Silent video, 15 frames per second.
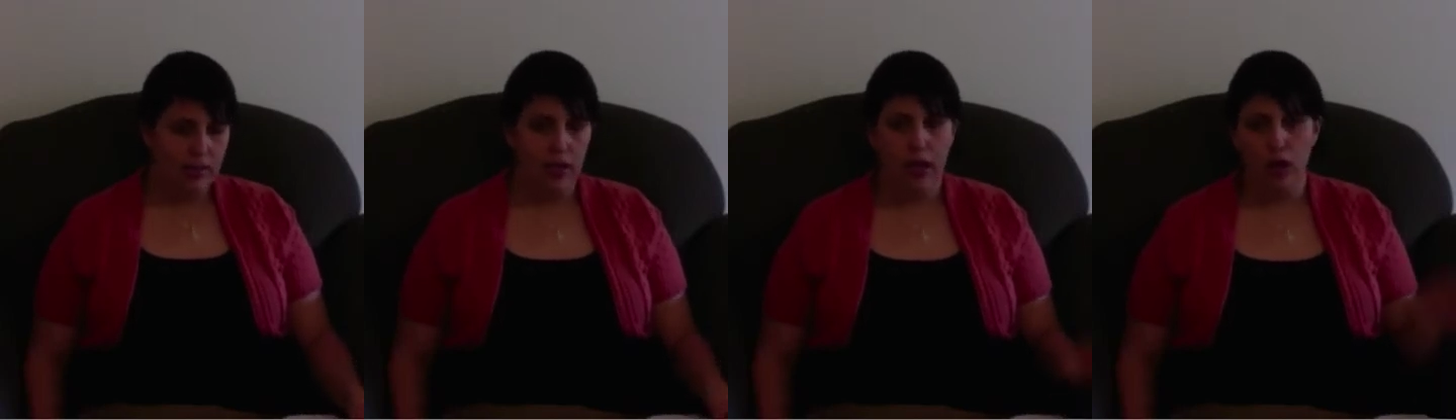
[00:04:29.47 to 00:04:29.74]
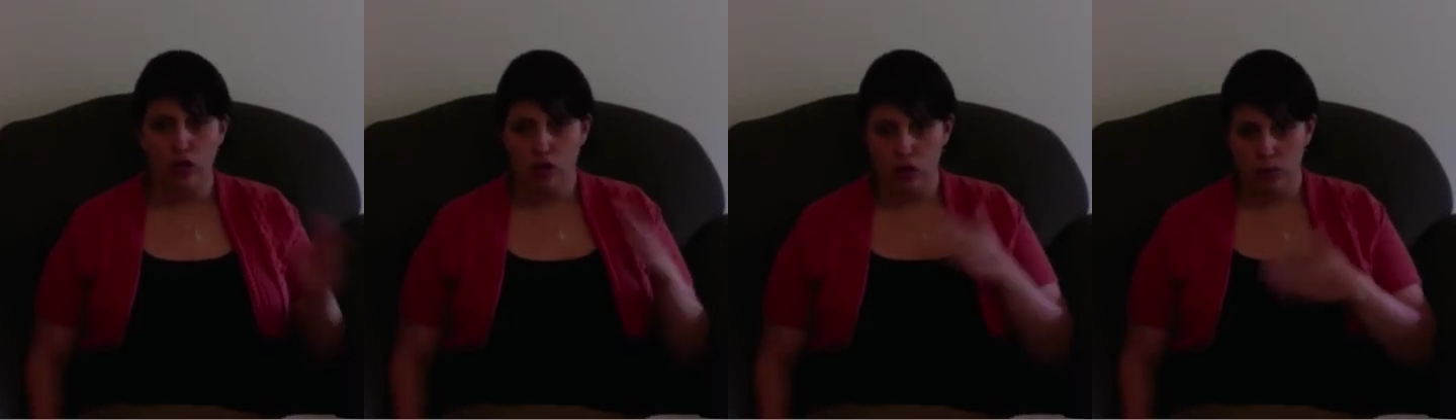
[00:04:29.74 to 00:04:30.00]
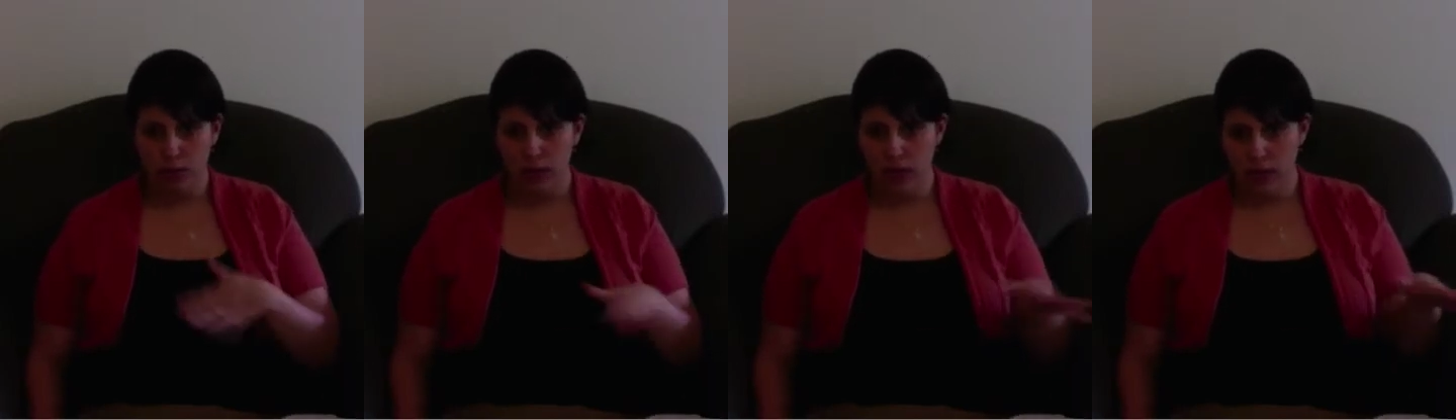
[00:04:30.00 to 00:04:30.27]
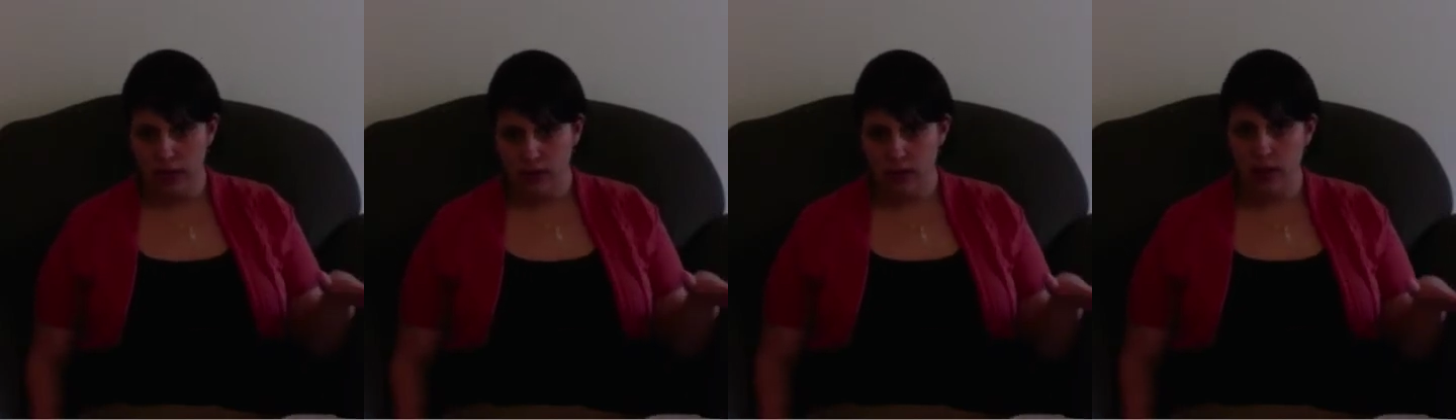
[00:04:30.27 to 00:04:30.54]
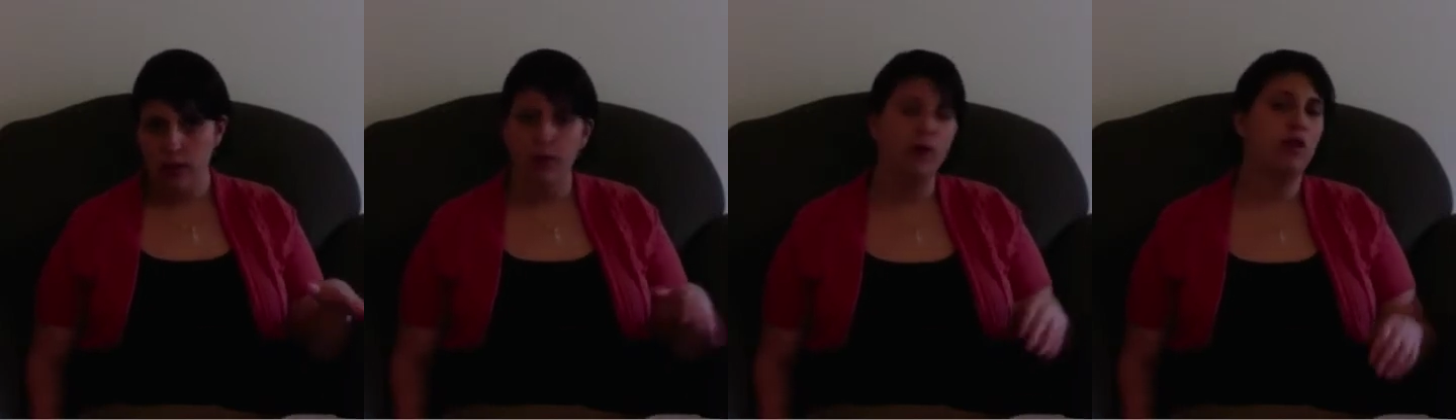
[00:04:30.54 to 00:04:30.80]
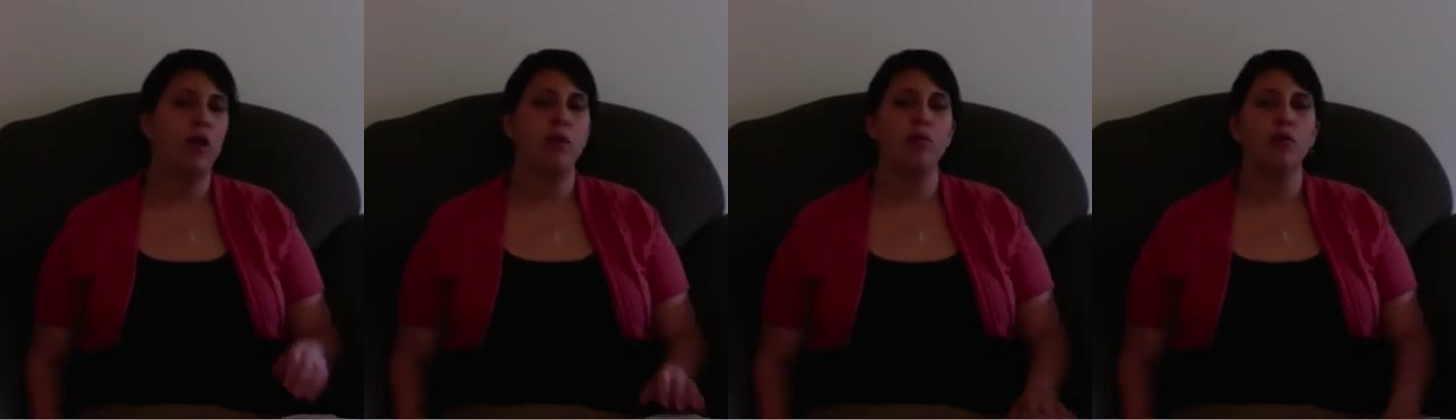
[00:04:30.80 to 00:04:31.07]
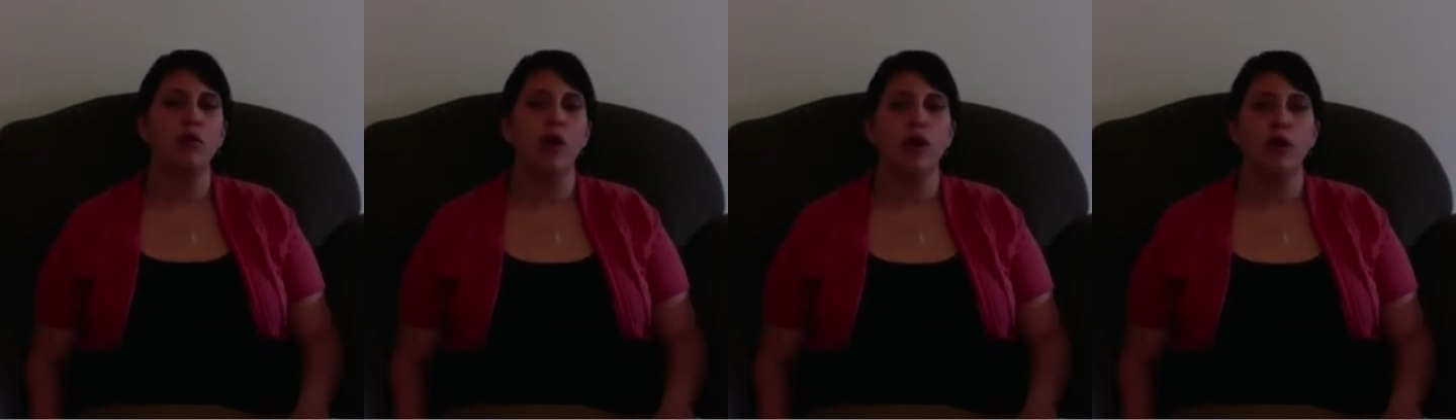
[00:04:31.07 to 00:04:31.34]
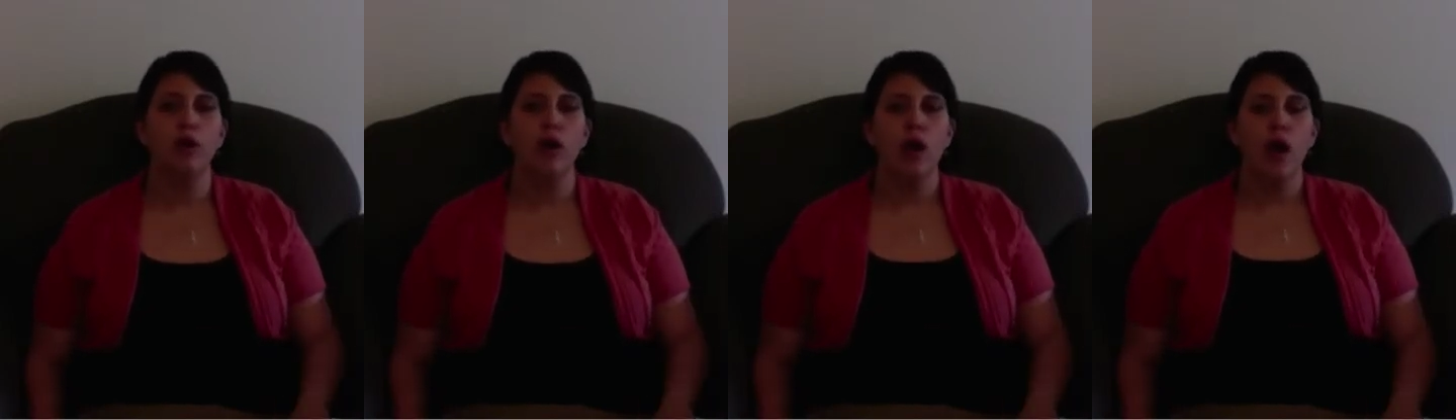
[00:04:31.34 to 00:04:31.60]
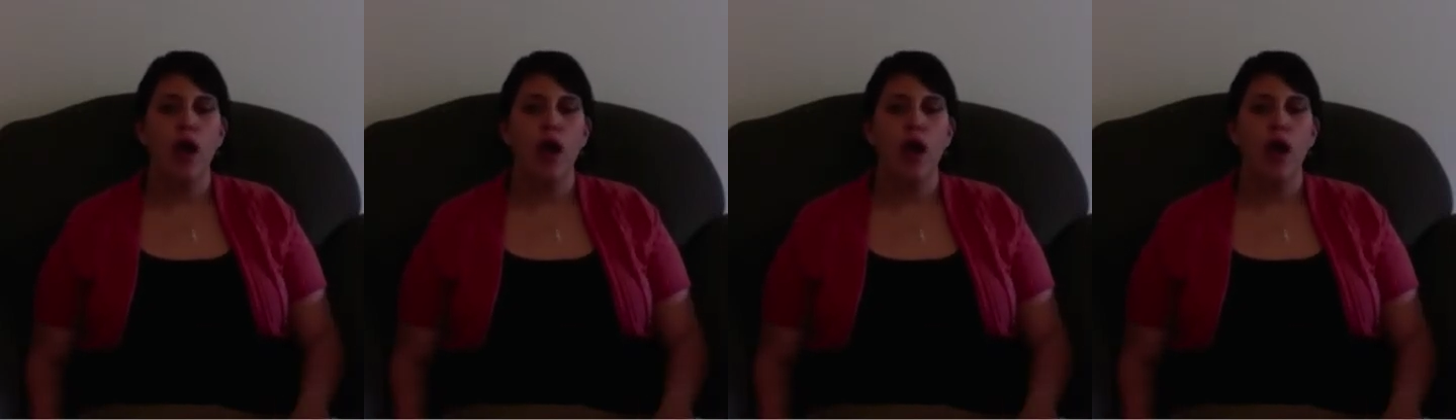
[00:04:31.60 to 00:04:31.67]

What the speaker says: and I also put his email down below.